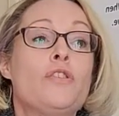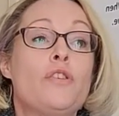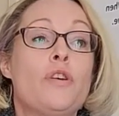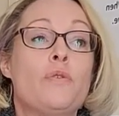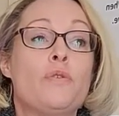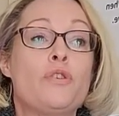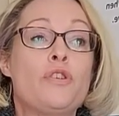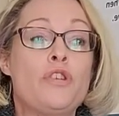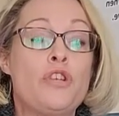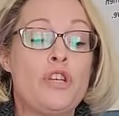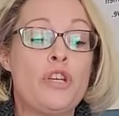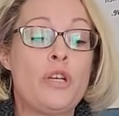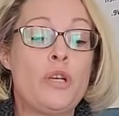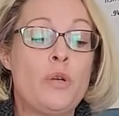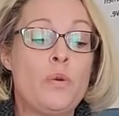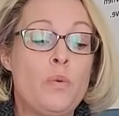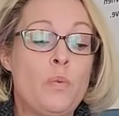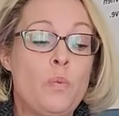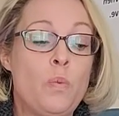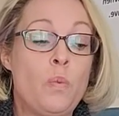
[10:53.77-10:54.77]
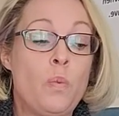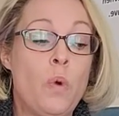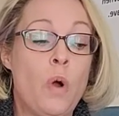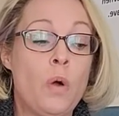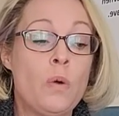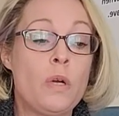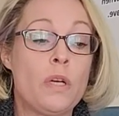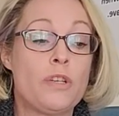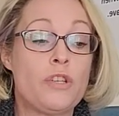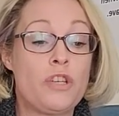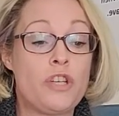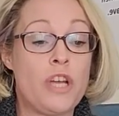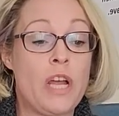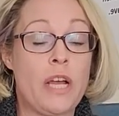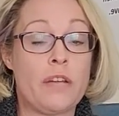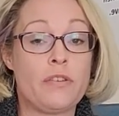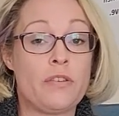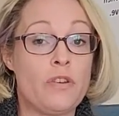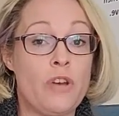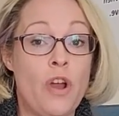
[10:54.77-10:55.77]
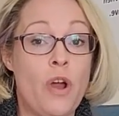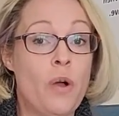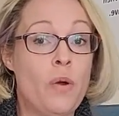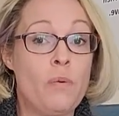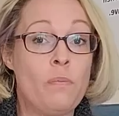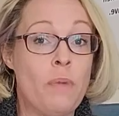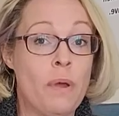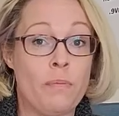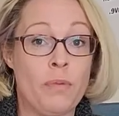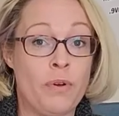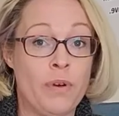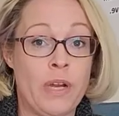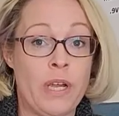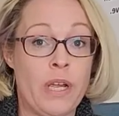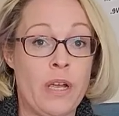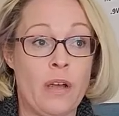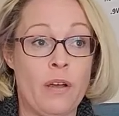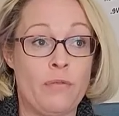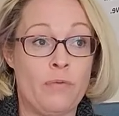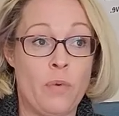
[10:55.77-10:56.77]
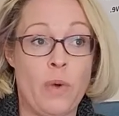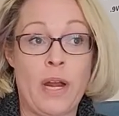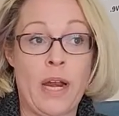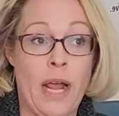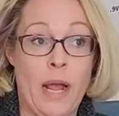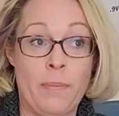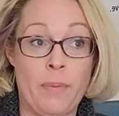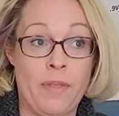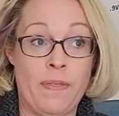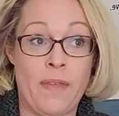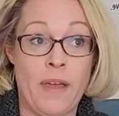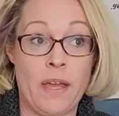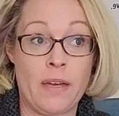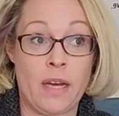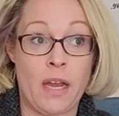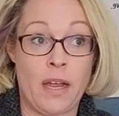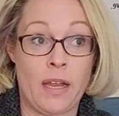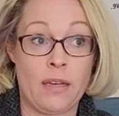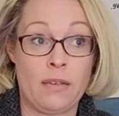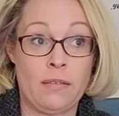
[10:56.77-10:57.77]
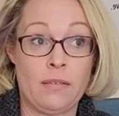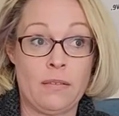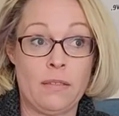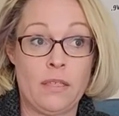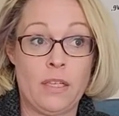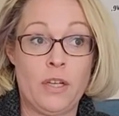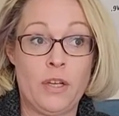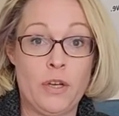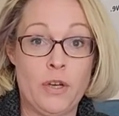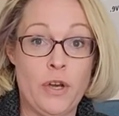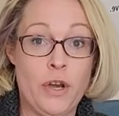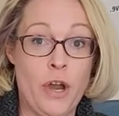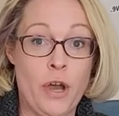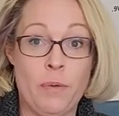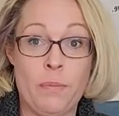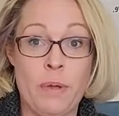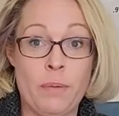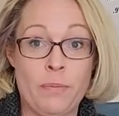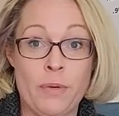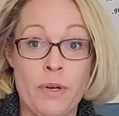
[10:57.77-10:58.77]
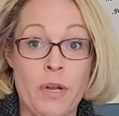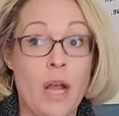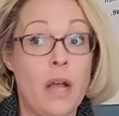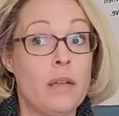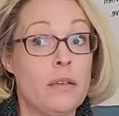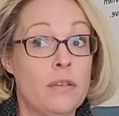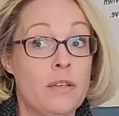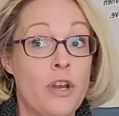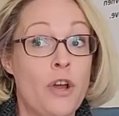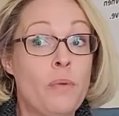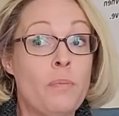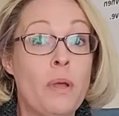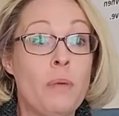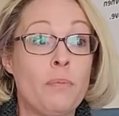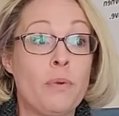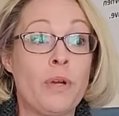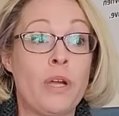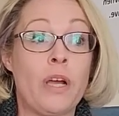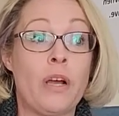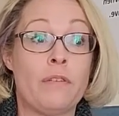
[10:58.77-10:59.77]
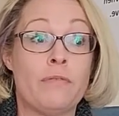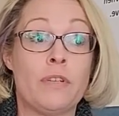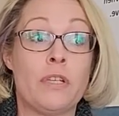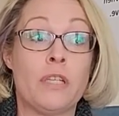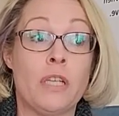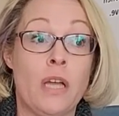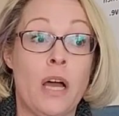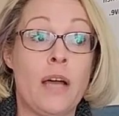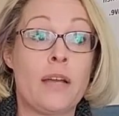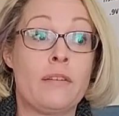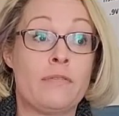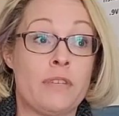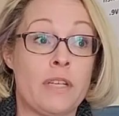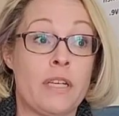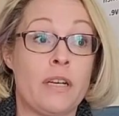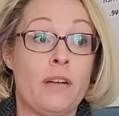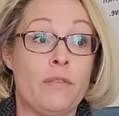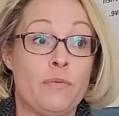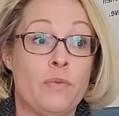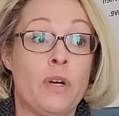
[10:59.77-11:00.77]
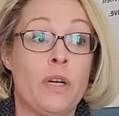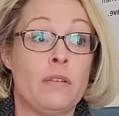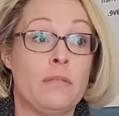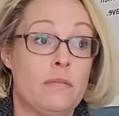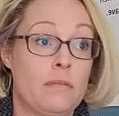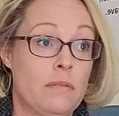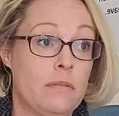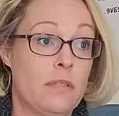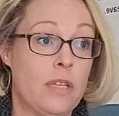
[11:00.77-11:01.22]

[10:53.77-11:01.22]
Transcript: So she woke, she has no memory of what happened that night. No memory of a lot of it, of what,